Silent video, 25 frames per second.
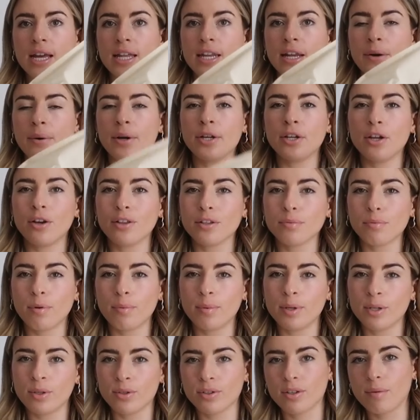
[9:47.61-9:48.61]
Now I know it's
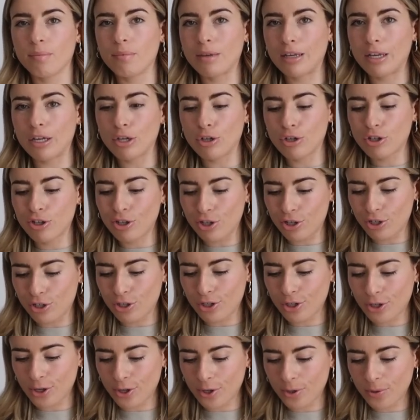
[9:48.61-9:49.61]
probably not something you should
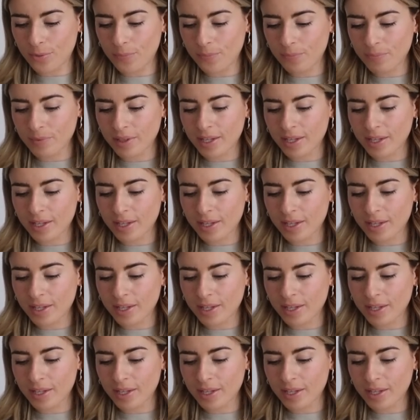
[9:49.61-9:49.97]
do,